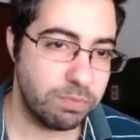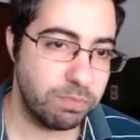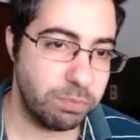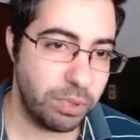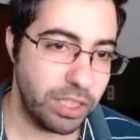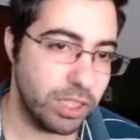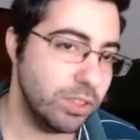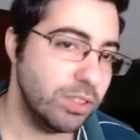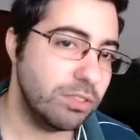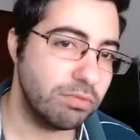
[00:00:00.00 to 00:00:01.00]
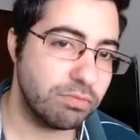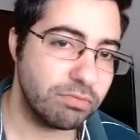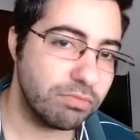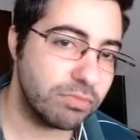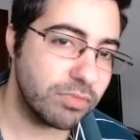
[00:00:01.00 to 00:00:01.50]
Pretty good.
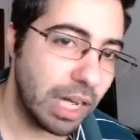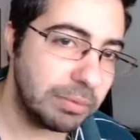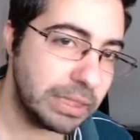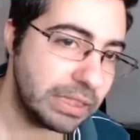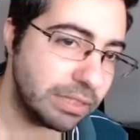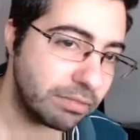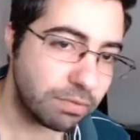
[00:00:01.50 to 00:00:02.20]
I mean,